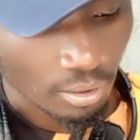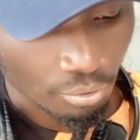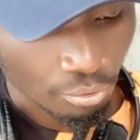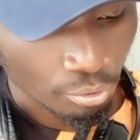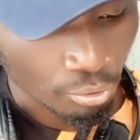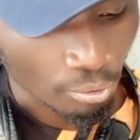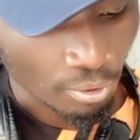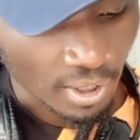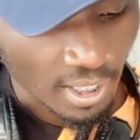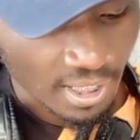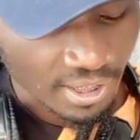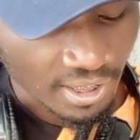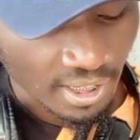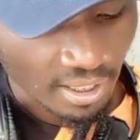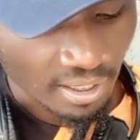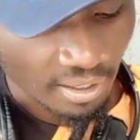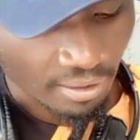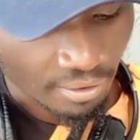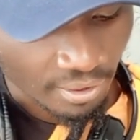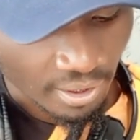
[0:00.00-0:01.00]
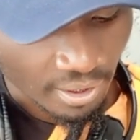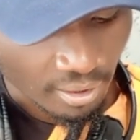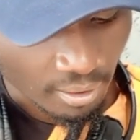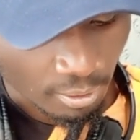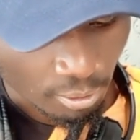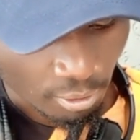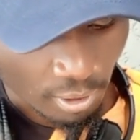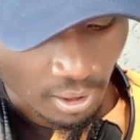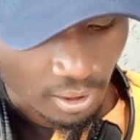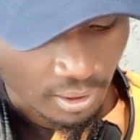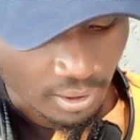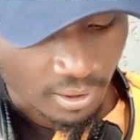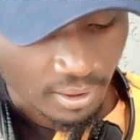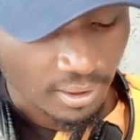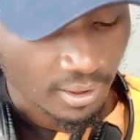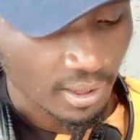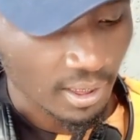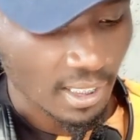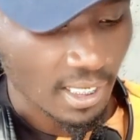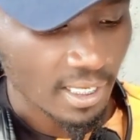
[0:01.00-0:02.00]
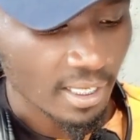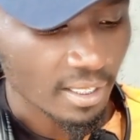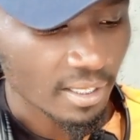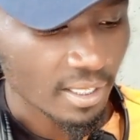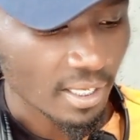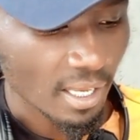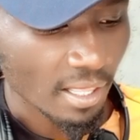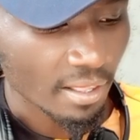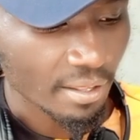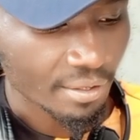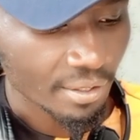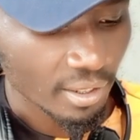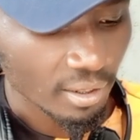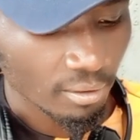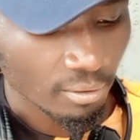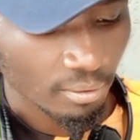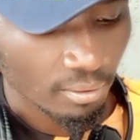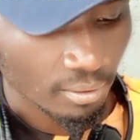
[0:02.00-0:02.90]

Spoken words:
So they are sharing 3. You can still add the other 3.